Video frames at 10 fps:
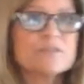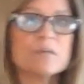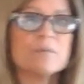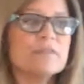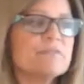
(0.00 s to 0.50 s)
so
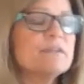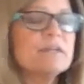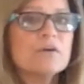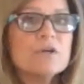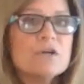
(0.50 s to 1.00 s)
I'm on the
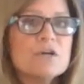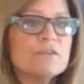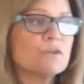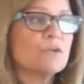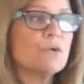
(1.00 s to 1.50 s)
video.
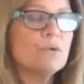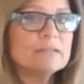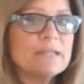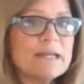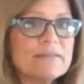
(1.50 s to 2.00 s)
They're going to hold
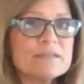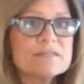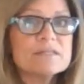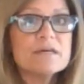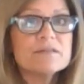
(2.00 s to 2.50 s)
it like
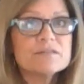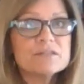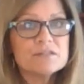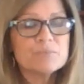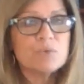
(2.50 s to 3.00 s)
this. This
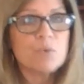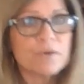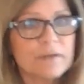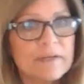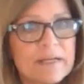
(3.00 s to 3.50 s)
is
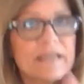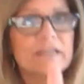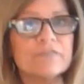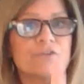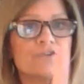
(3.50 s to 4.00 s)
important.
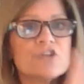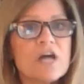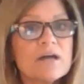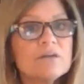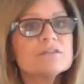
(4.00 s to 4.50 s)
If your
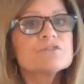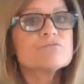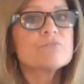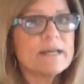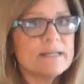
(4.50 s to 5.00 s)
child is
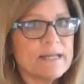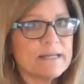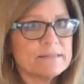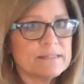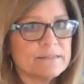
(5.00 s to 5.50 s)

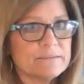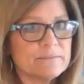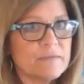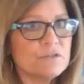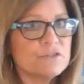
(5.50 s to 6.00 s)
right-handed,
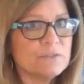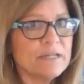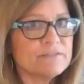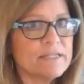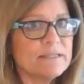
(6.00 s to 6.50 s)
I'll do
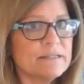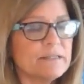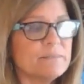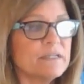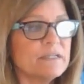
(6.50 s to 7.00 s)
left-handed in a
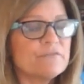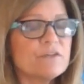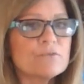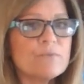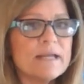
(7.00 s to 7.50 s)
minute. If
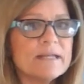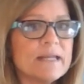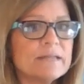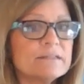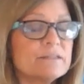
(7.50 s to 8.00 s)
they're
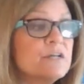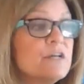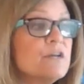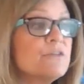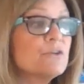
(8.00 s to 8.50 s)
right-handed,
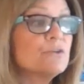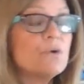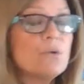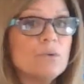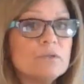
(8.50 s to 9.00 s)
they're going to
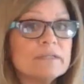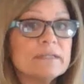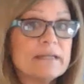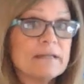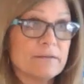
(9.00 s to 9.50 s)
hold it,
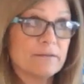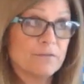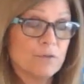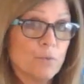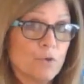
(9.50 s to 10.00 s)

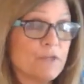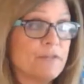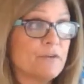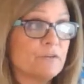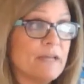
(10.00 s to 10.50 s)
the word in
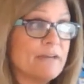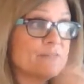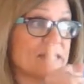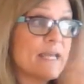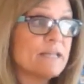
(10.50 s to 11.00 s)
their left
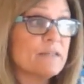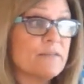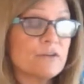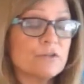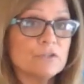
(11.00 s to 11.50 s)
hand, and
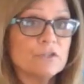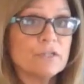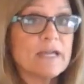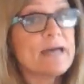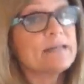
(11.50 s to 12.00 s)
they're going to
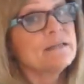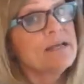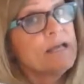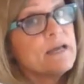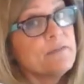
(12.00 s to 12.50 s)
look at it,
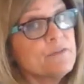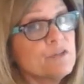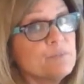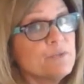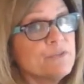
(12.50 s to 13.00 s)
and they're going
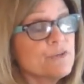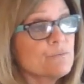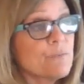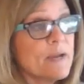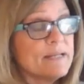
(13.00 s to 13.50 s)
to put their
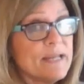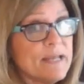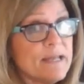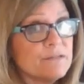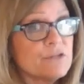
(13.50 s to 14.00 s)
right
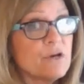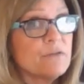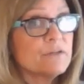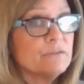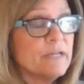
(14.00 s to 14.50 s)
hand on
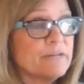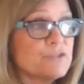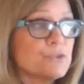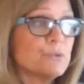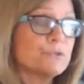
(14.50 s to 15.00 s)
their left
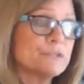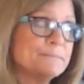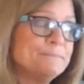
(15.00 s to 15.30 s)
shoulder.